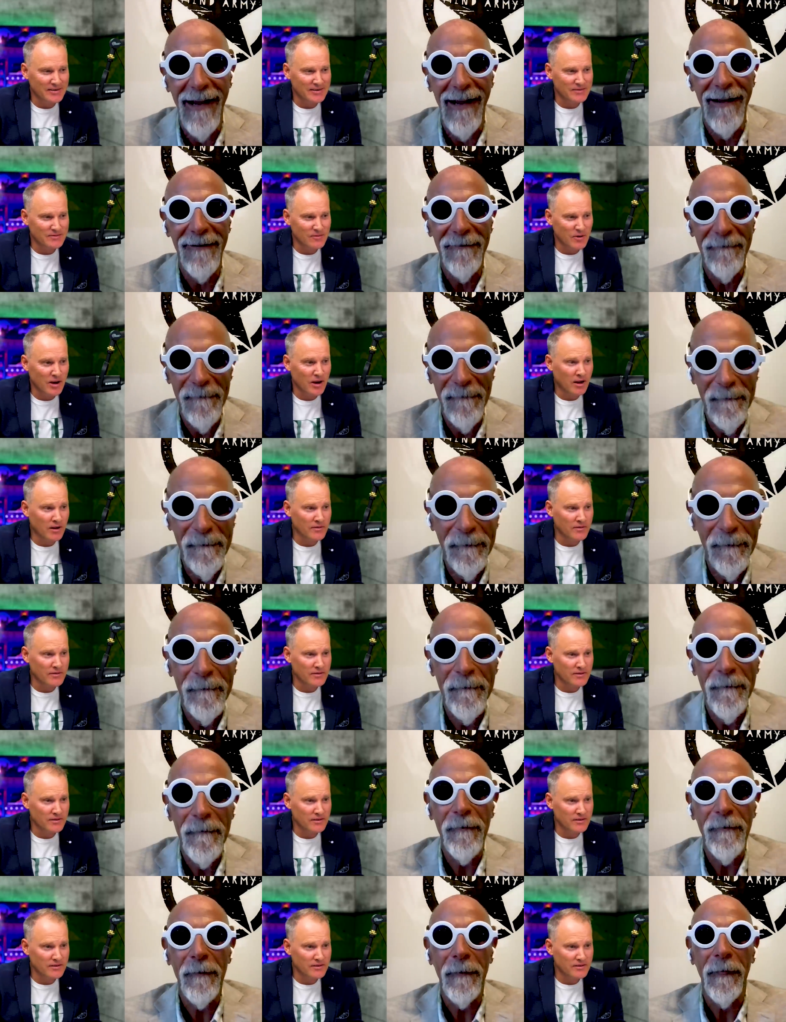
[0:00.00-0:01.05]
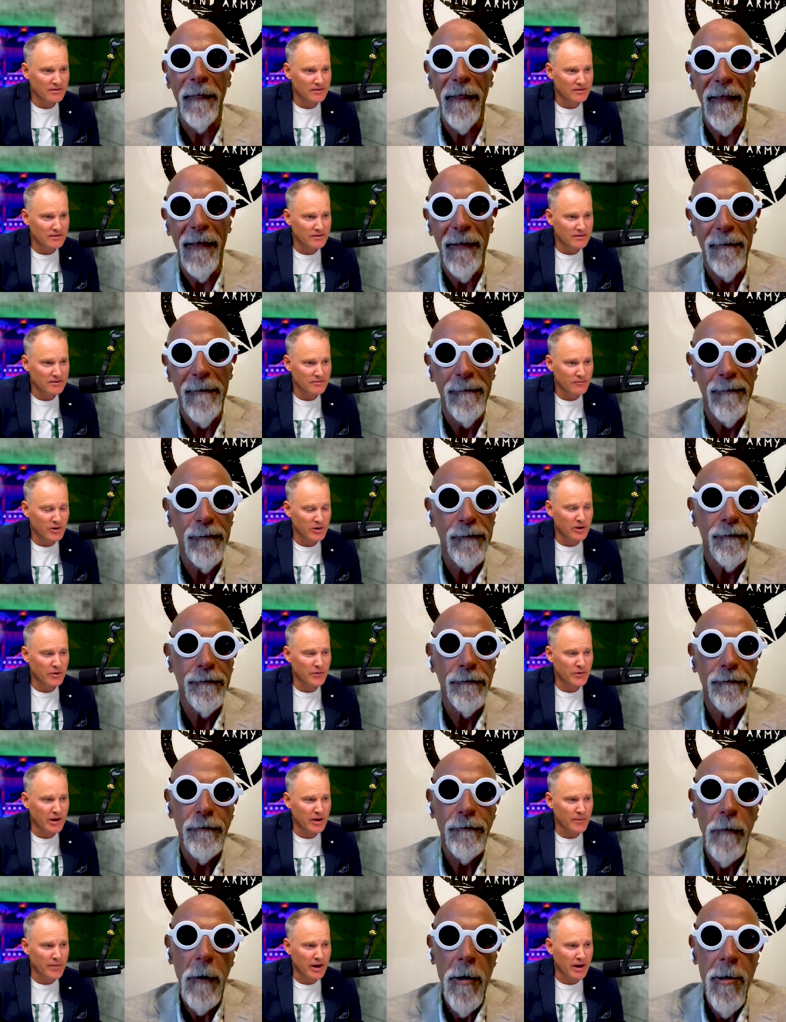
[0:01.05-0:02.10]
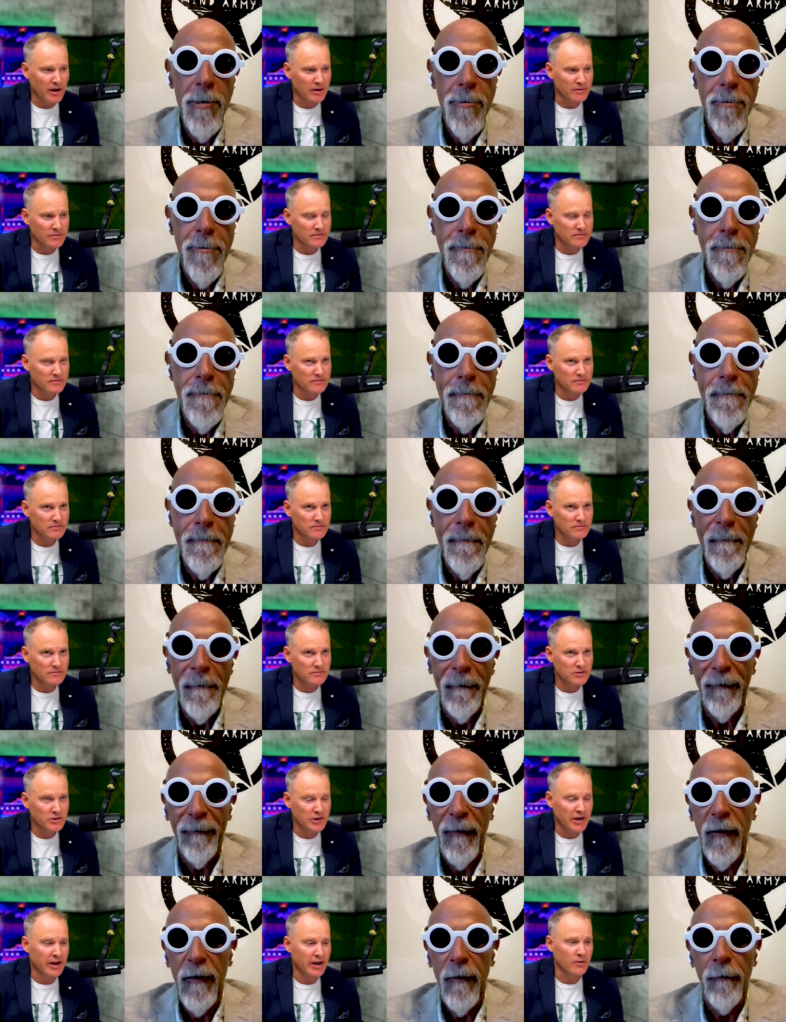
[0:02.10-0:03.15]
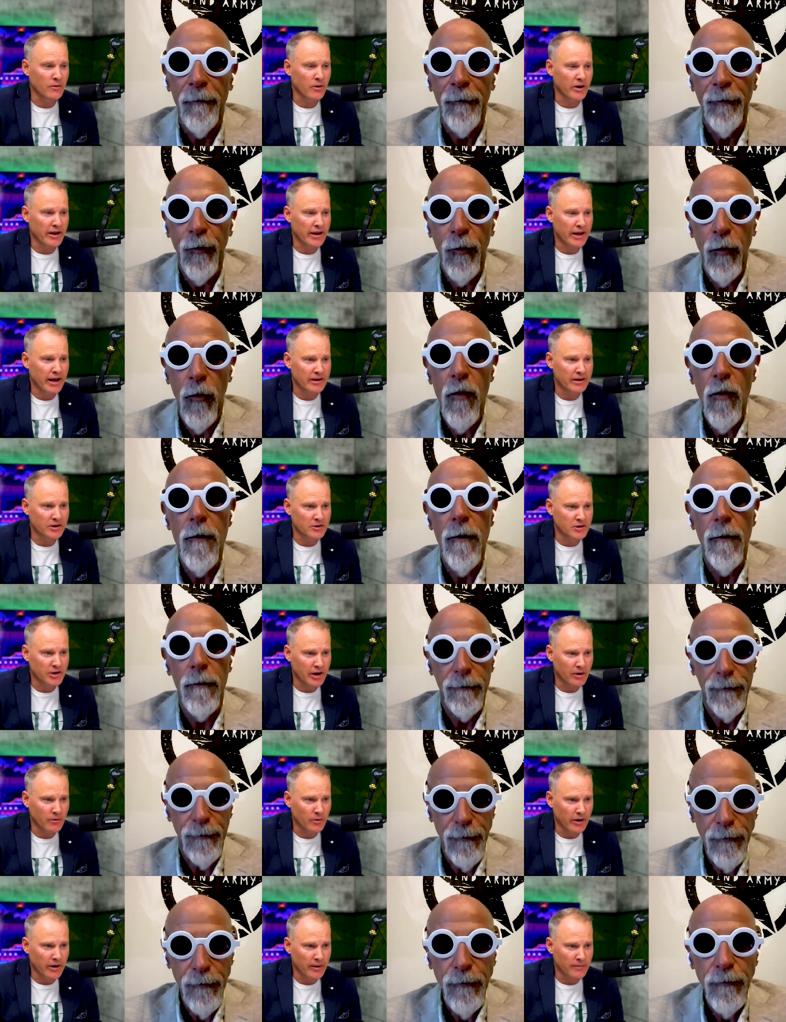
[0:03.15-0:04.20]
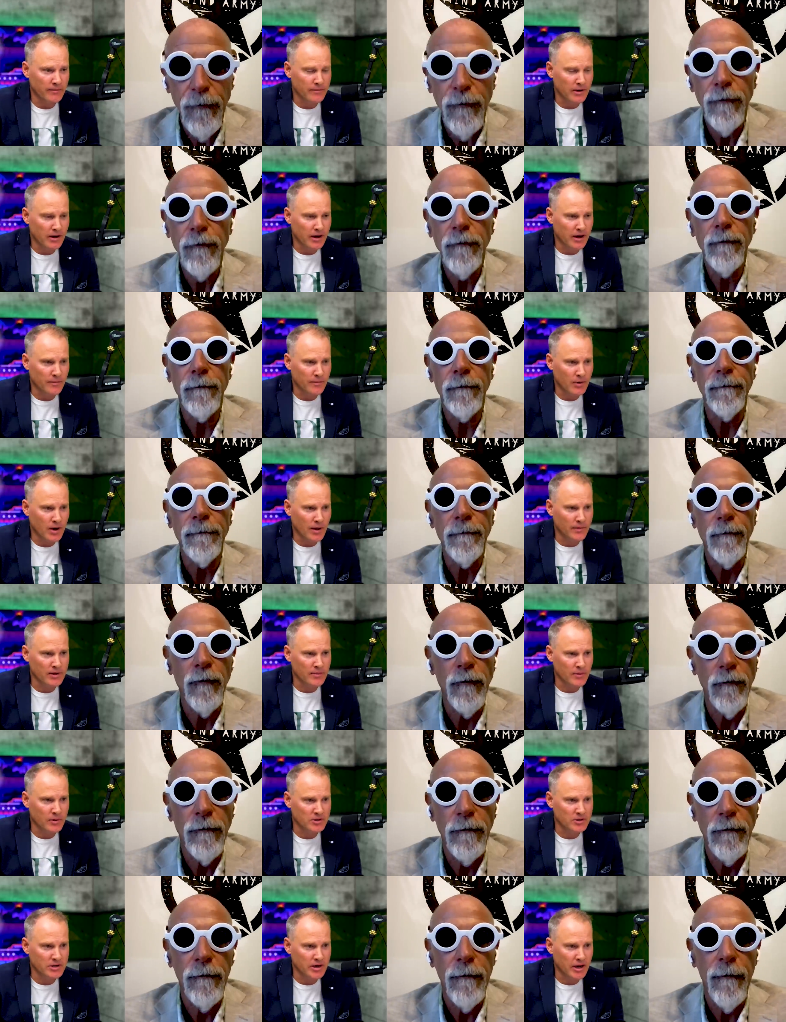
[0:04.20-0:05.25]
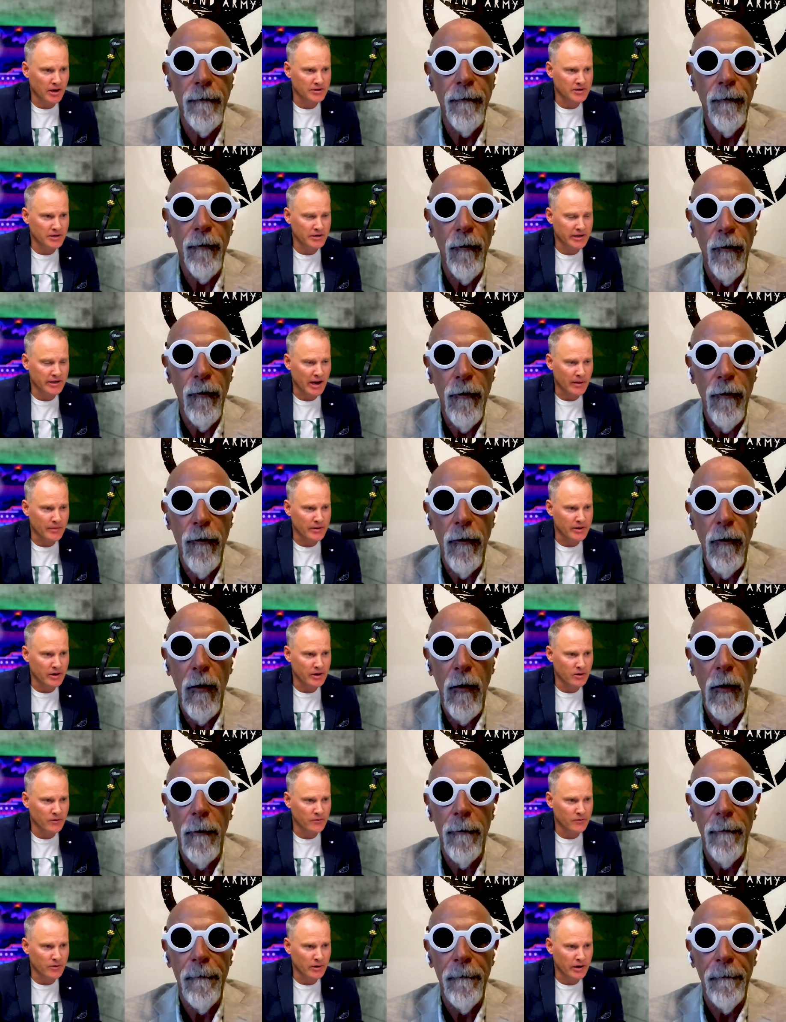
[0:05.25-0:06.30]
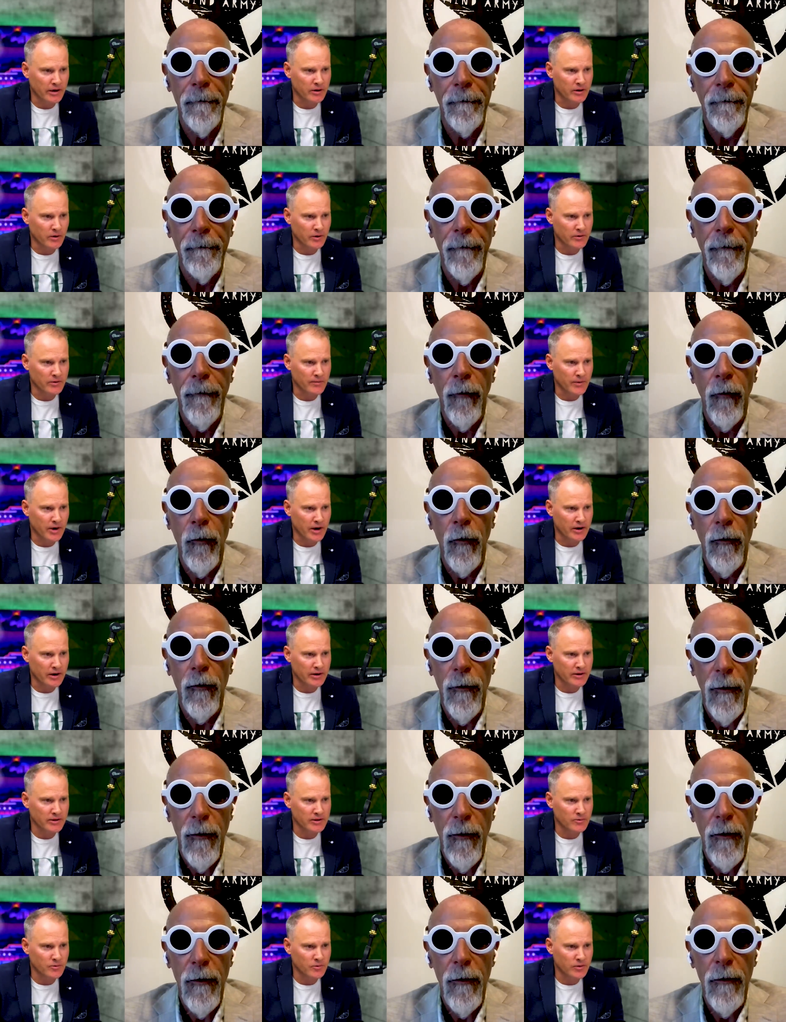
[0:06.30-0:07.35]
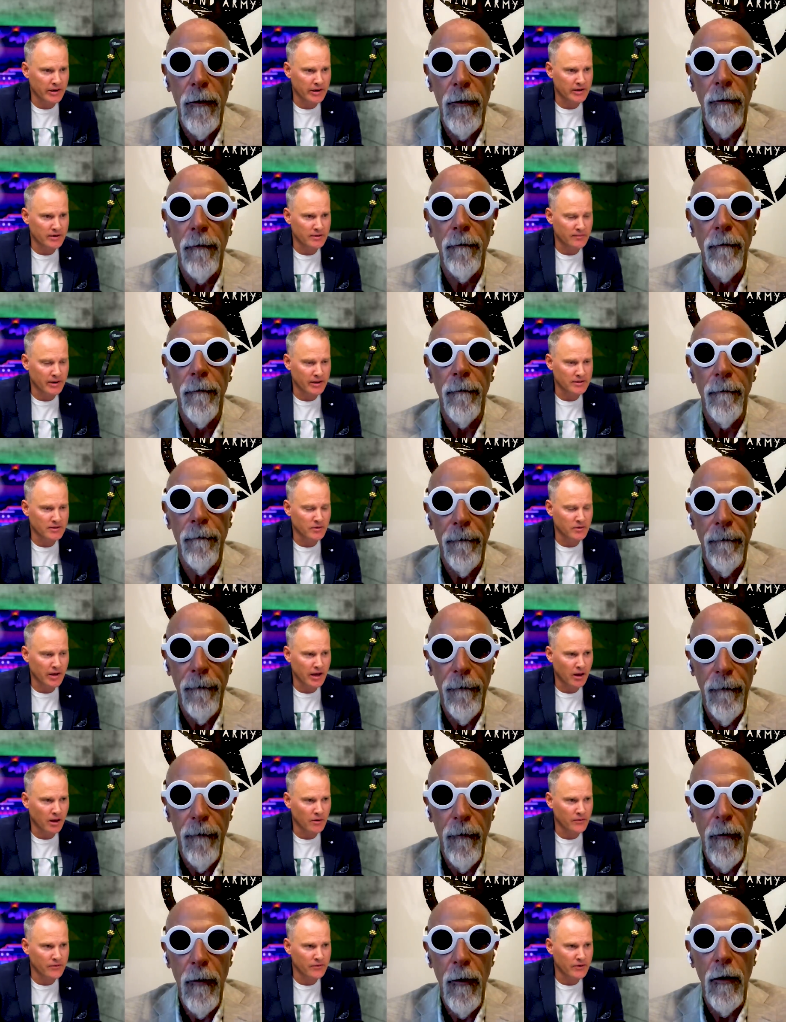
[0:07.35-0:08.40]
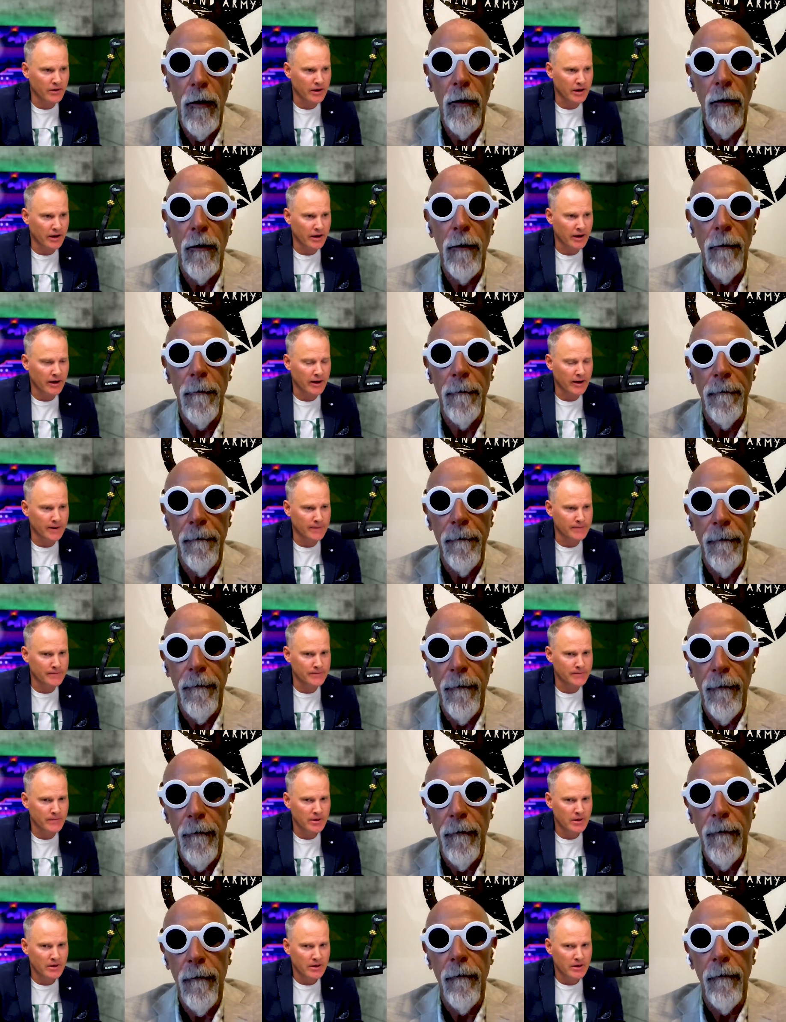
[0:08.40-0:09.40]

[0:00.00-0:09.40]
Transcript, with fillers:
Speaker 1: Yeah. Well, when you think about January, end of January, uh, probably the most challenging time of the year for a lot of North Americans related to mental health. Um,